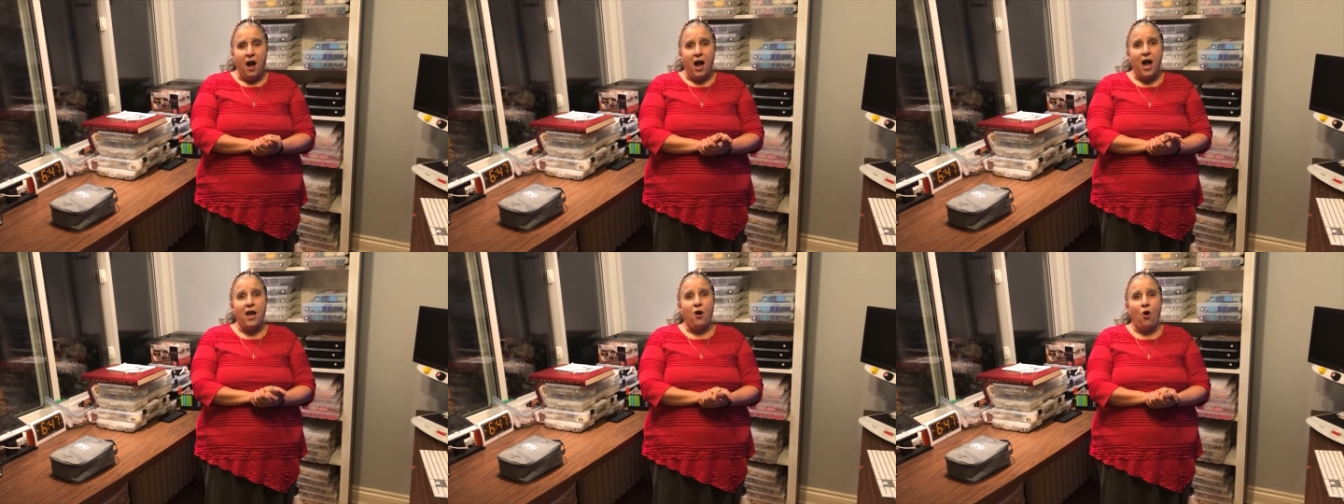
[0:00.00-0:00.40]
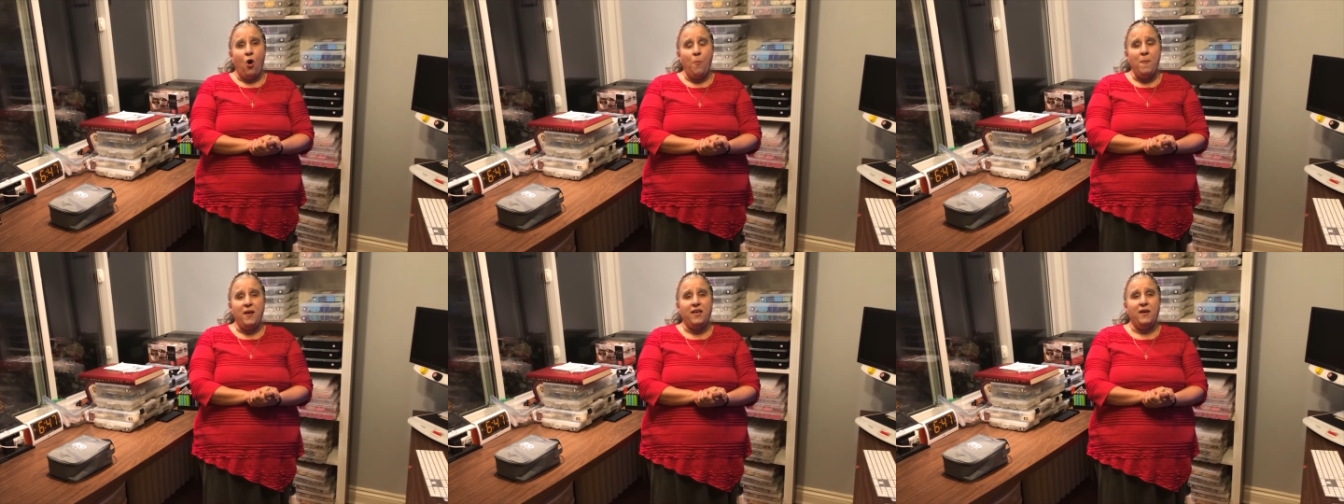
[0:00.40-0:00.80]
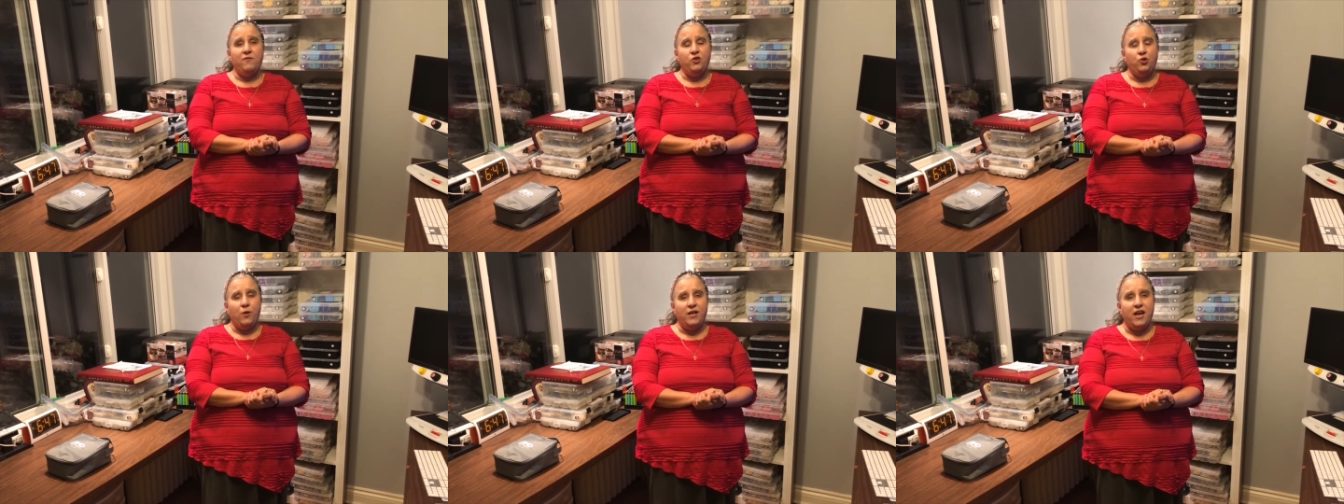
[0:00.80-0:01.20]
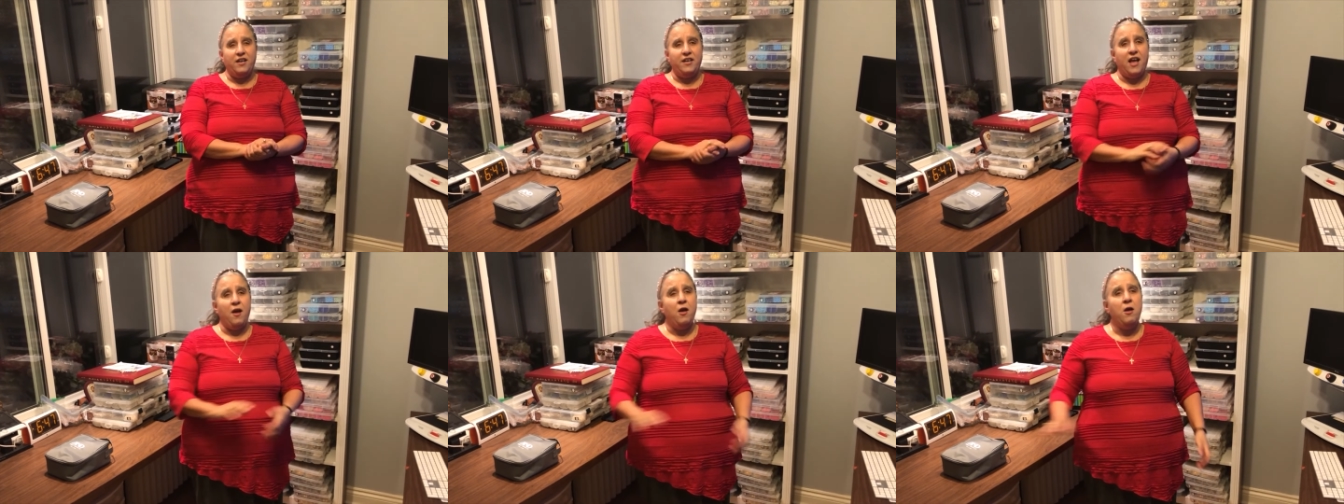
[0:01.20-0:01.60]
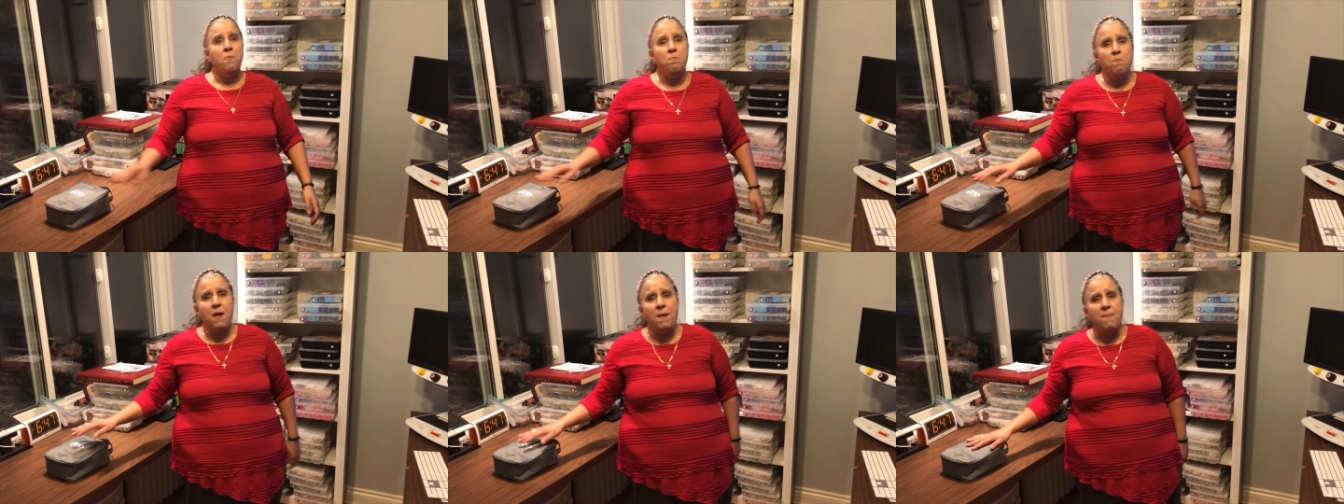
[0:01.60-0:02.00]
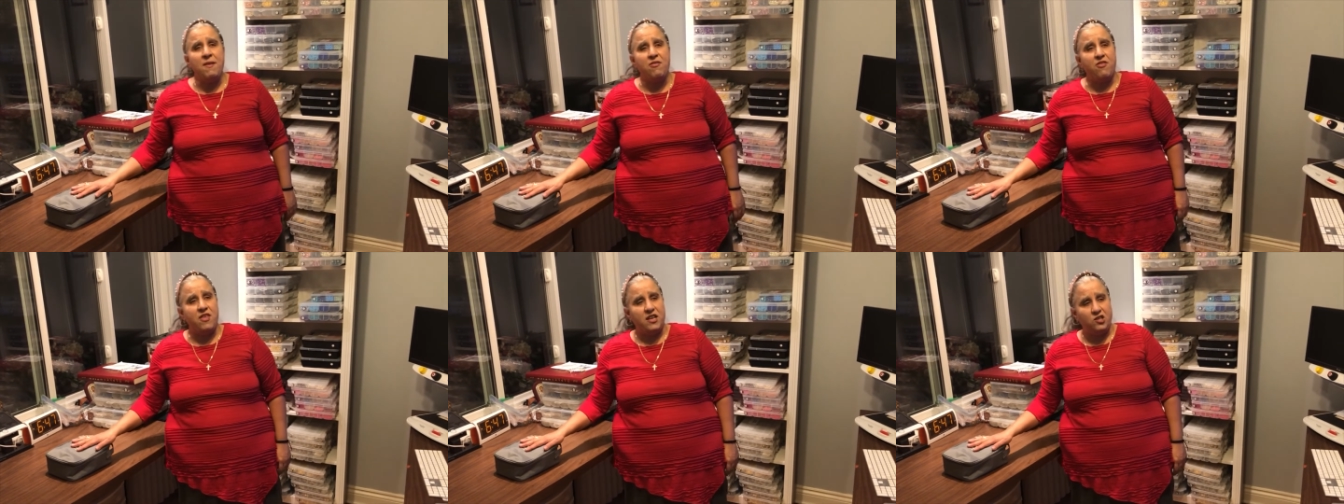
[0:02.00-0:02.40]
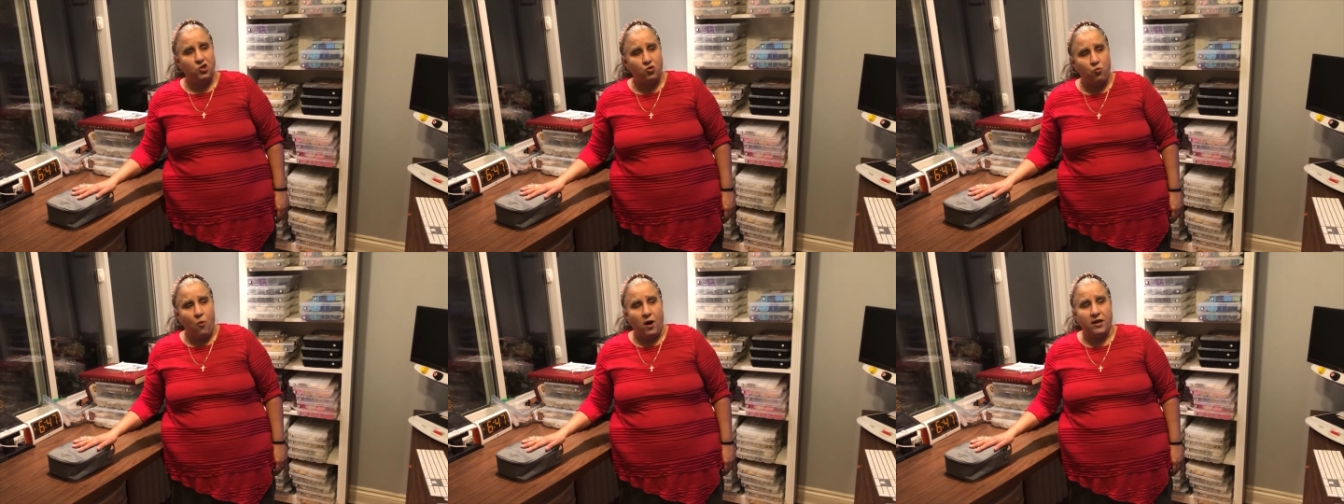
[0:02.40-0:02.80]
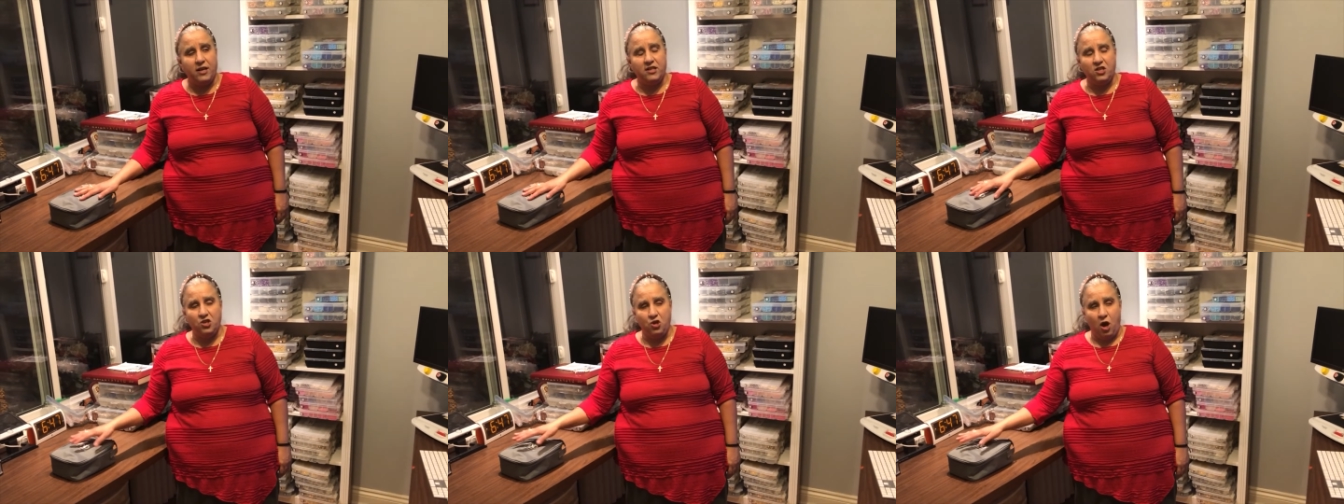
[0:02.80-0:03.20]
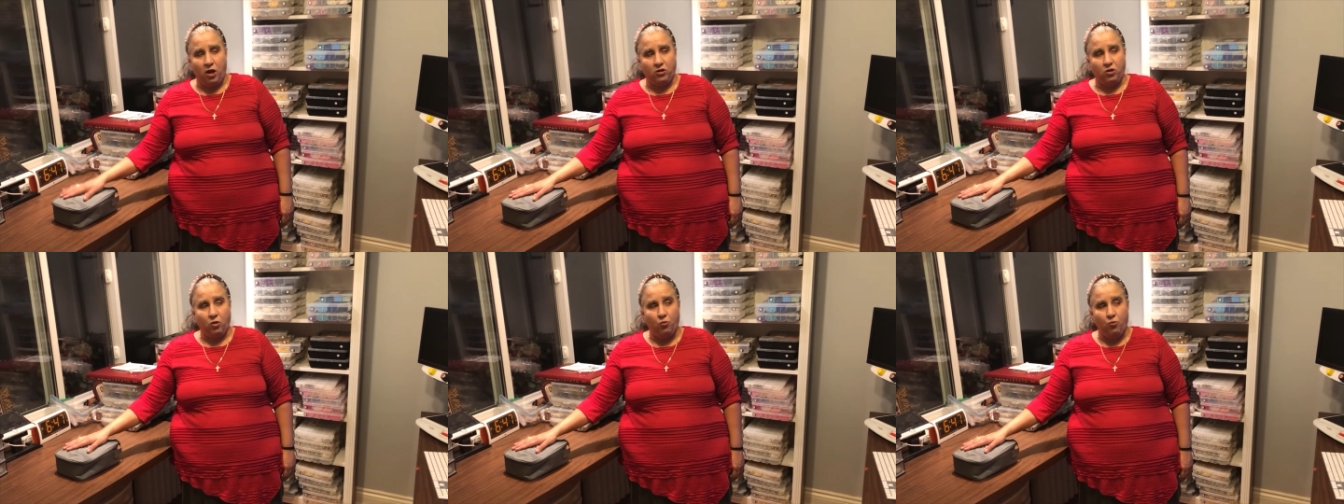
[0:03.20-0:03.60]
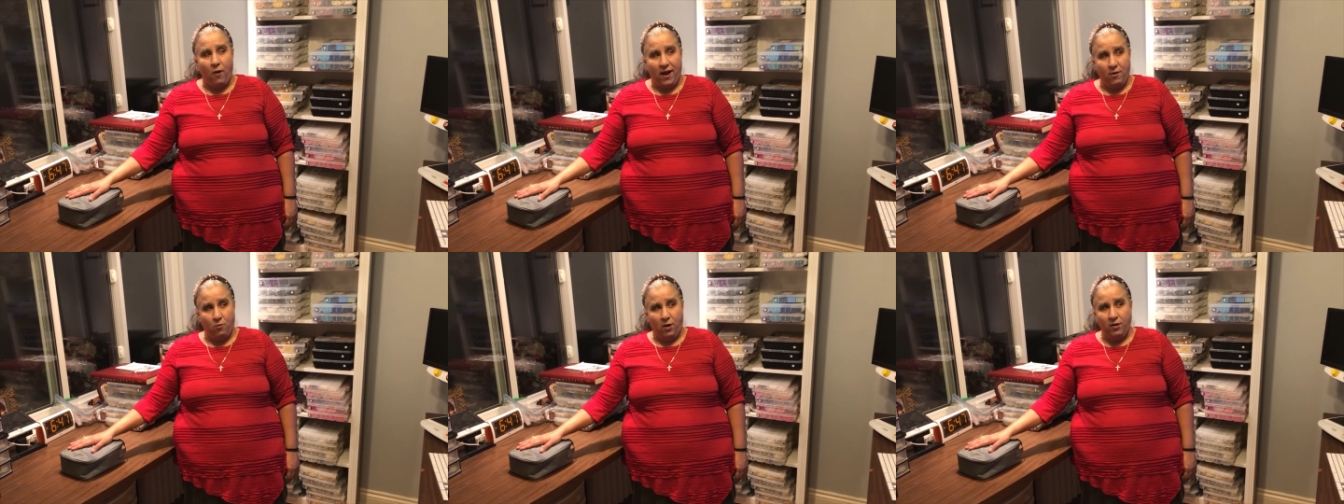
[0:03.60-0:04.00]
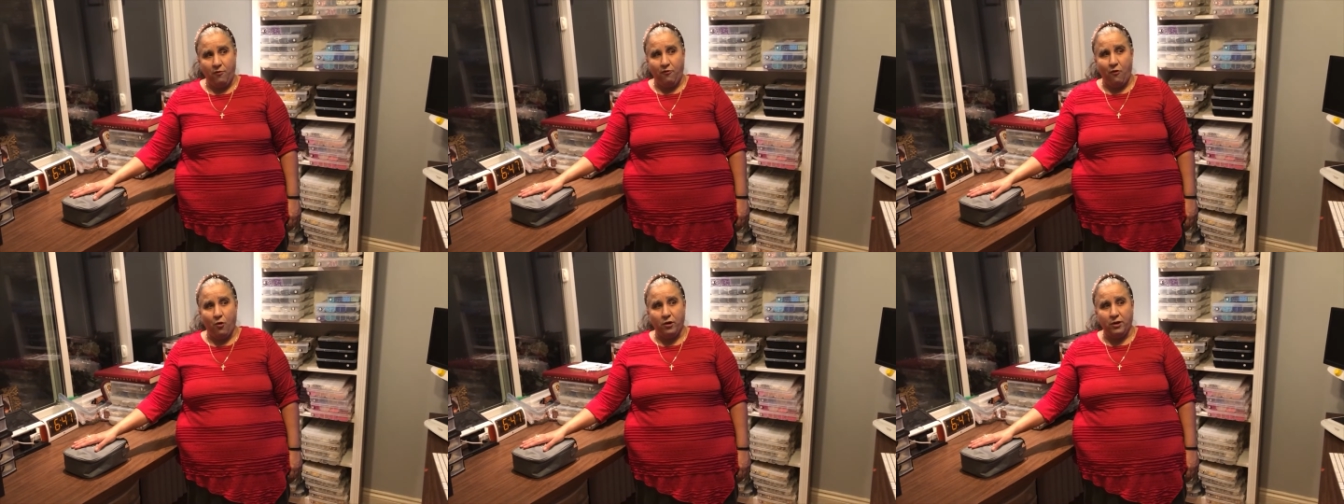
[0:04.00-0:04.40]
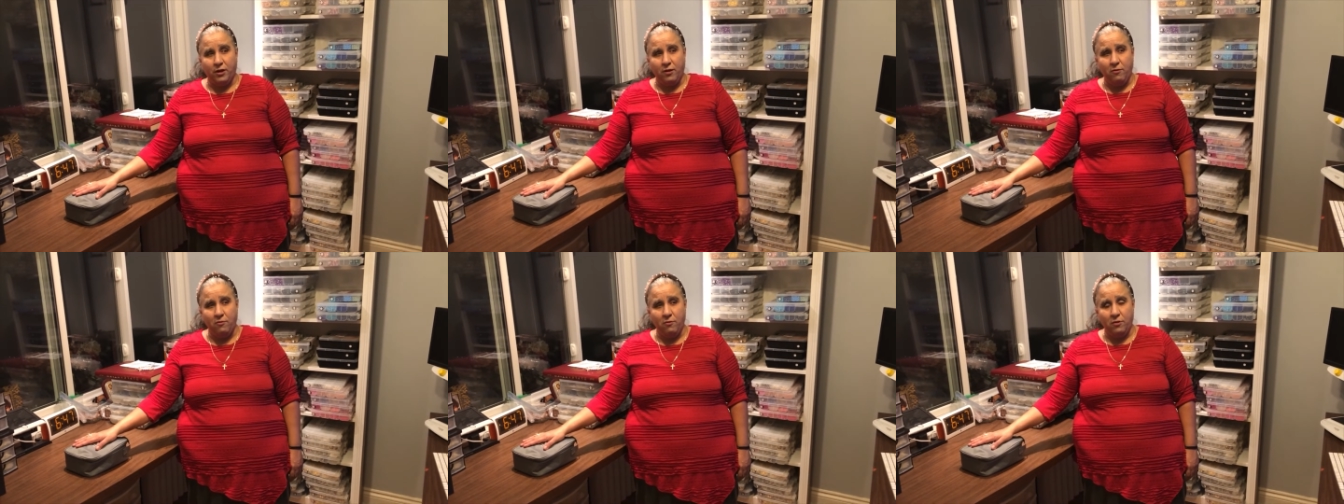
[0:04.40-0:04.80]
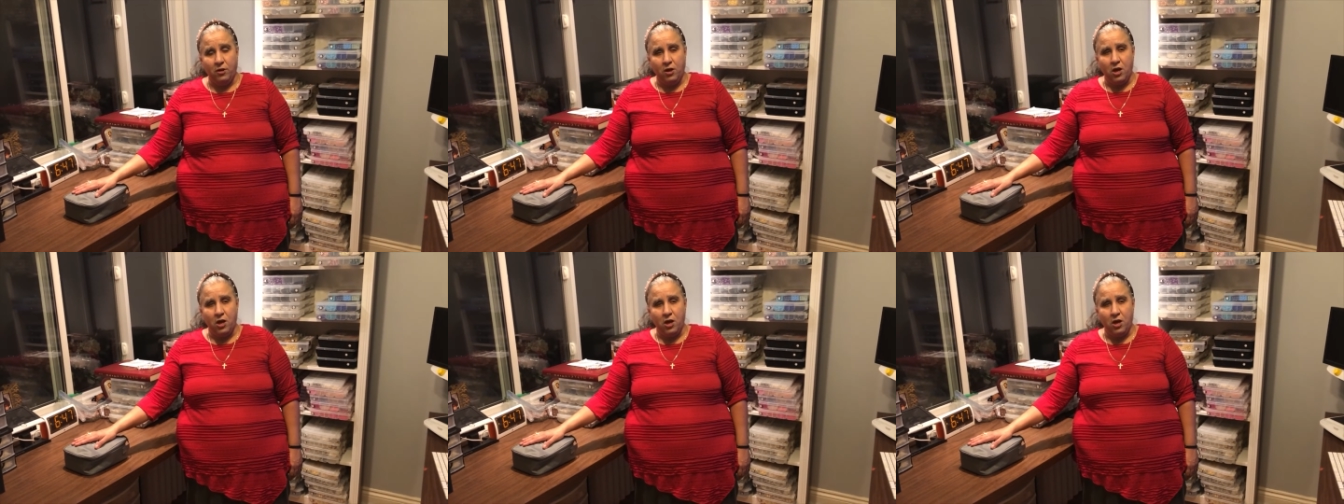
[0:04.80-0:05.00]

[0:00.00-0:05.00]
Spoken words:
I hope it gives you an idea. Maybe this one is not the right one for you.